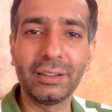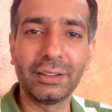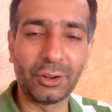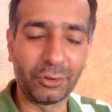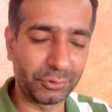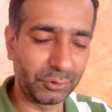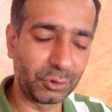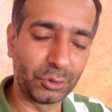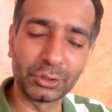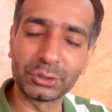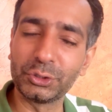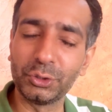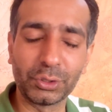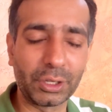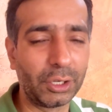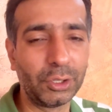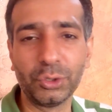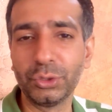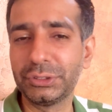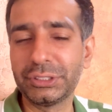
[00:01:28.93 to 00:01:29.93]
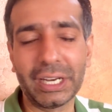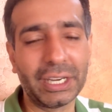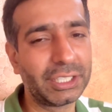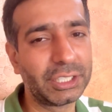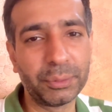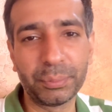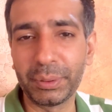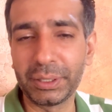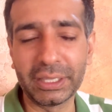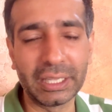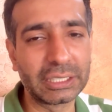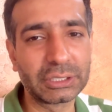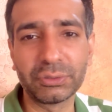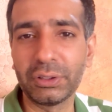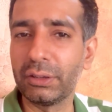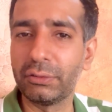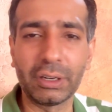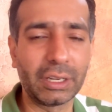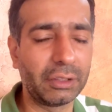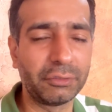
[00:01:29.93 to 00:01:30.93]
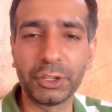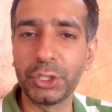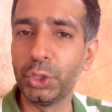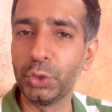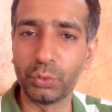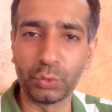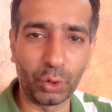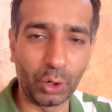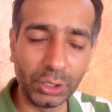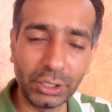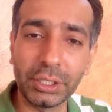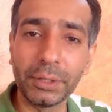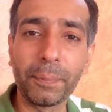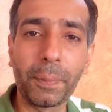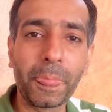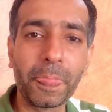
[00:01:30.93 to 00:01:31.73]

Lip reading: of course, you can do ChatGPT as well, whatever you want.